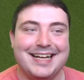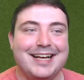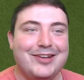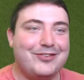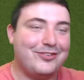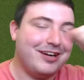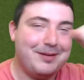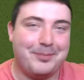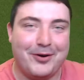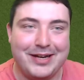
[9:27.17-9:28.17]
3
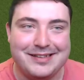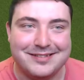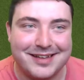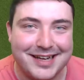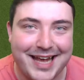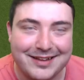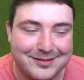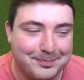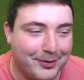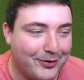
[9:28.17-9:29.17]
points
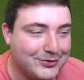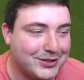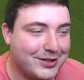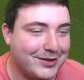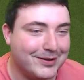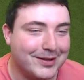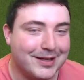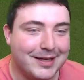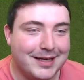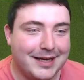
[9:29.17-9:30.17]
against Portugal.
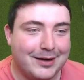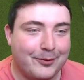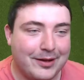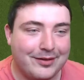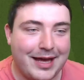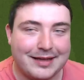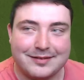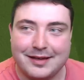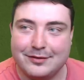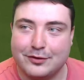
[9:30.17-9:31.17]
Well, that
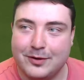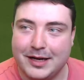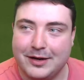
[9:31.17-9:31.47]
is quite